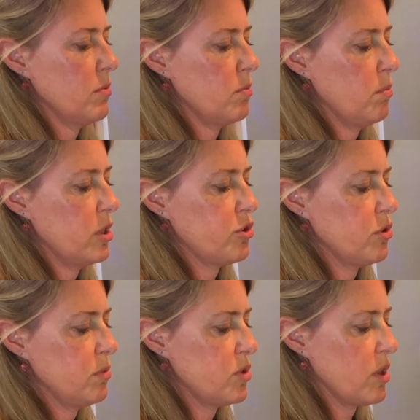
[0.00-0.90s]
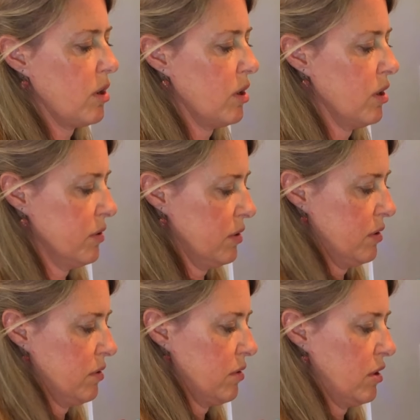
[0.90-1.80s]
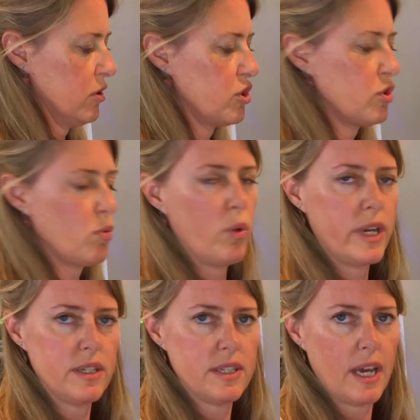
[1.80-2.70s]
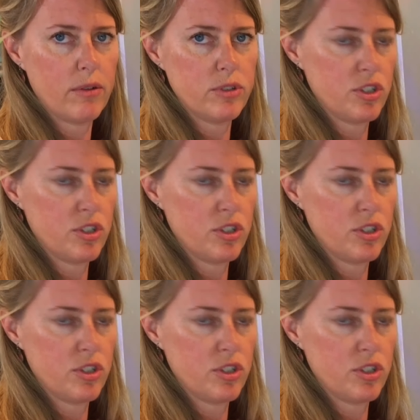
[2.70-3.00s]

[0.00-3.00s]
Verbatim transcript: with me in my own kitchen, while seeing